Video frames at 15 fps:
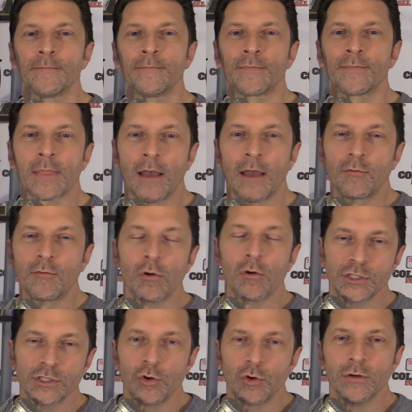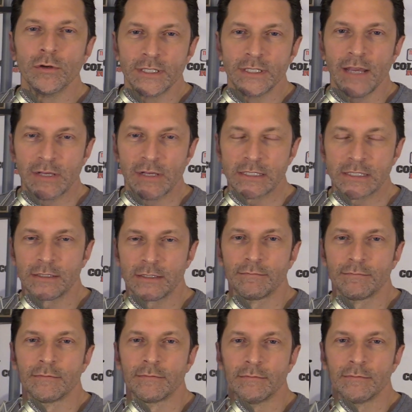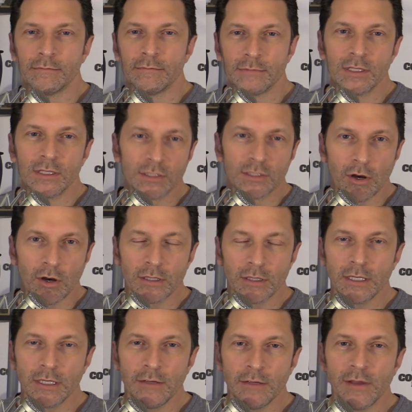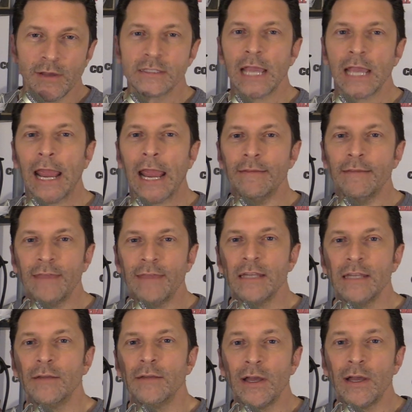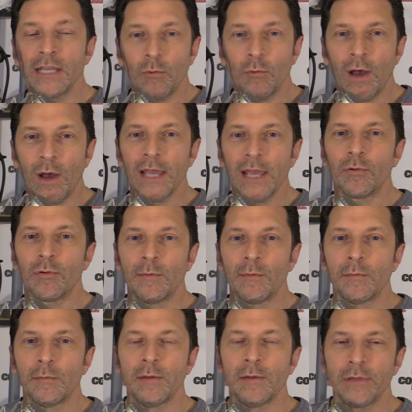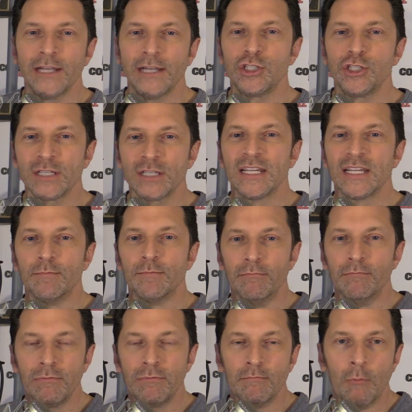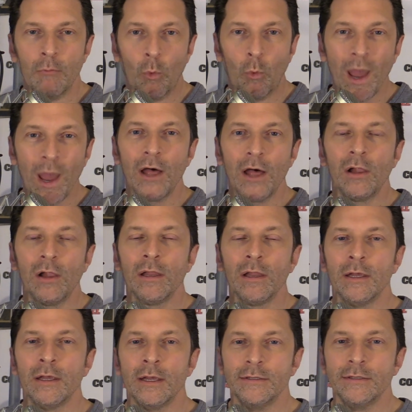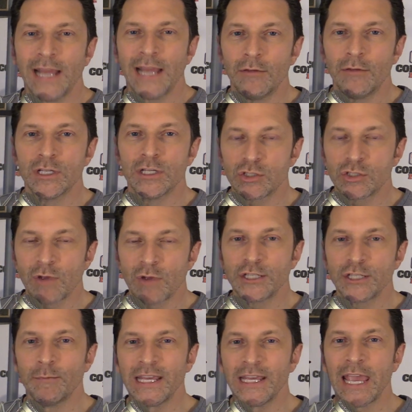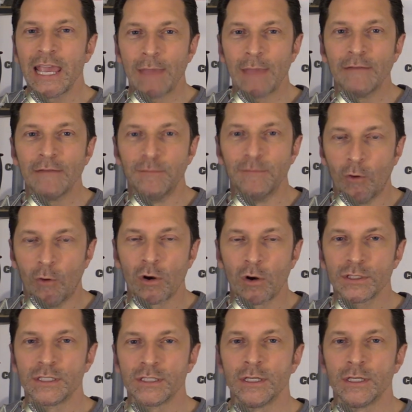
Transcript: of course, Jordan Davis, the star of the defense. And then Devonte Wyatt probably played just as well down the stretch and became a force